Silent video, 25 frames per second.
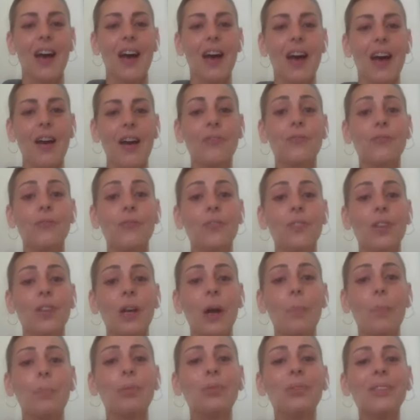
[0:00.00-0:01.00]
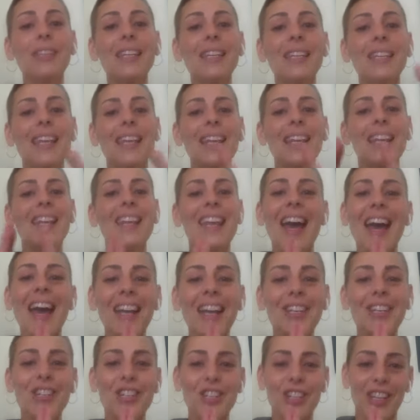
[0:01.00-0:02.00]
of complete
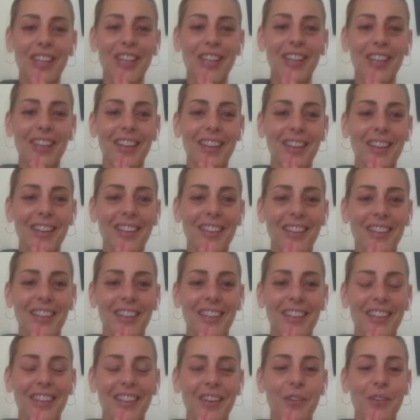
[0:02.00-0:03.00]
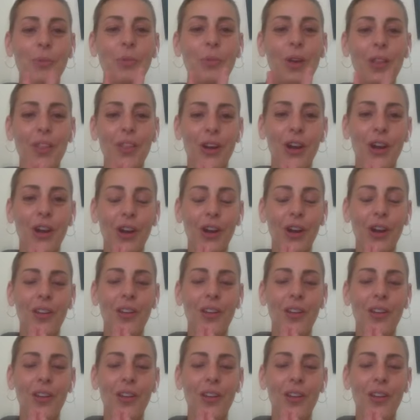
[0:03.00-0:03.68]
connection with her.